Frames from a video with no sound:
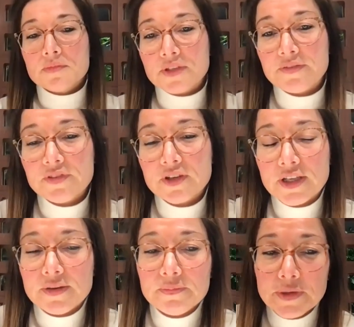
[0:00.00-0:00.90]

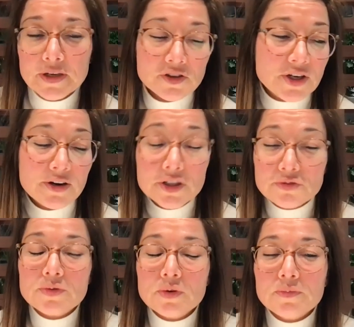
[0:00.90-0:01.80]
definitely, because there
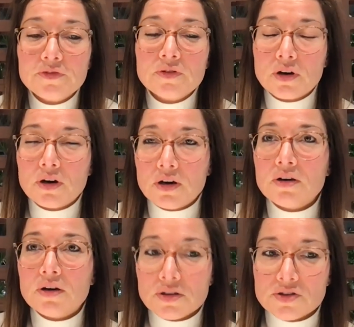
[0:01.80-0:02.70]
is room for
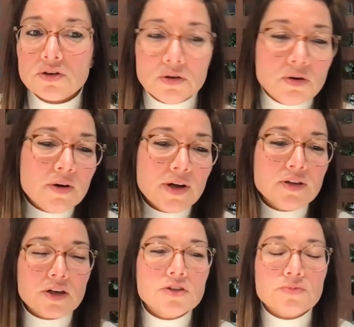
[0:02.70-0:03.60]
us all,
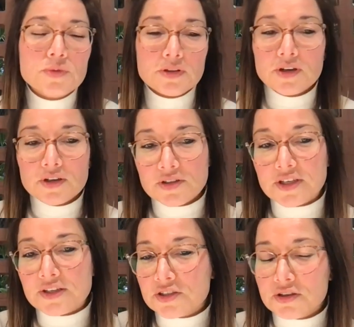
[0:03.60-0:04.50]
and there's there's
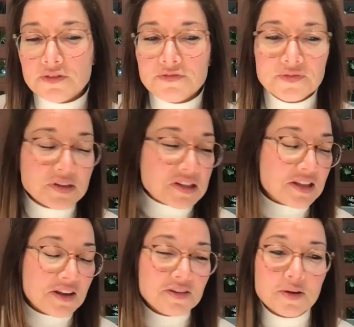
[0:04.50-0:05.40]
there's enough
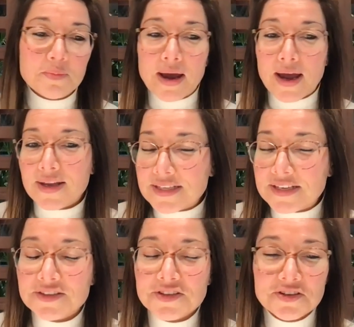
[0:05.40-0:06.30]
demand,
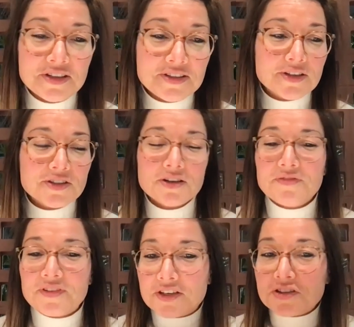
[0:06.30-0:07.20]
and there's there's
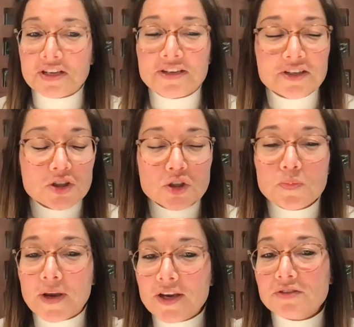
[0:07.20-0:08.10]
enough there's there's a
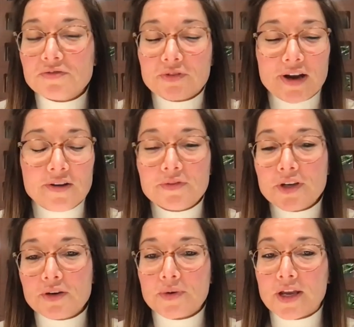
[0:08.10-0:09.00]
space for
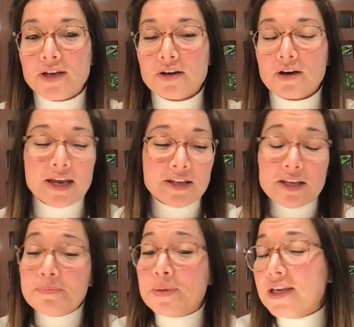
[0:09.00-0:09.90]
every creator,
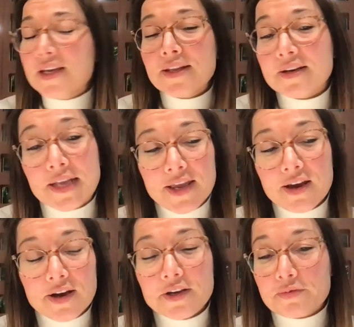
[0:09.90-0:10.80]
and be it an
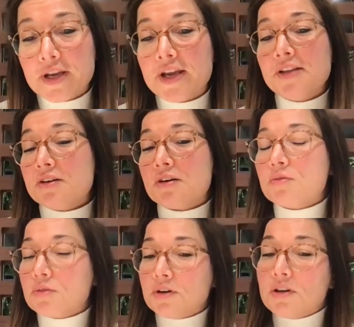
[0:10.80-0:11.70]
A I
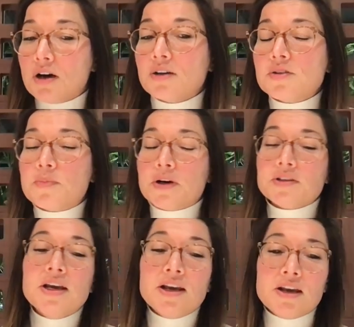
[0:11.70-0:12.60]
creator or not.
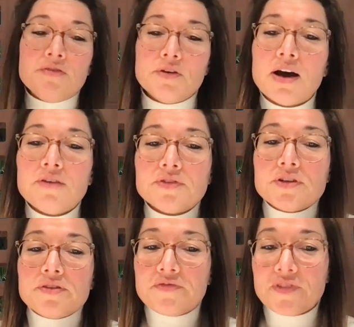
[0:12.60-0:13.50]
But if you have a
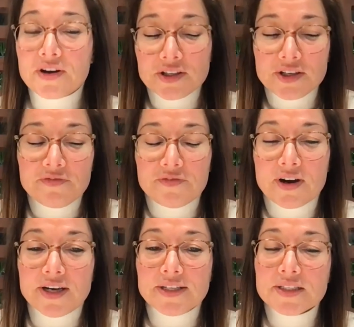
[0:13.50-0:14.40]
defi
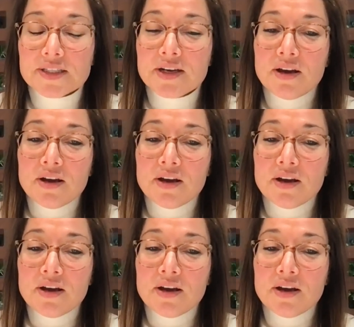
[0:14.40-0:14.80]
defined